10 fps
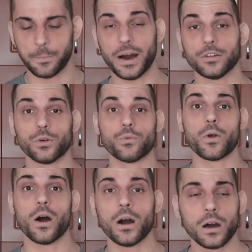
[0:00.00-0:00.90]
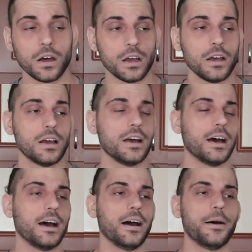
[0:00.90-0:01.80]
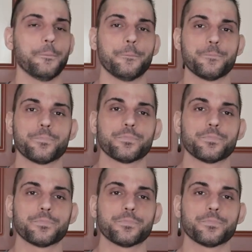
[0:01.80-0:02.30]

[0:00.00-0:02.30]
about Raw um,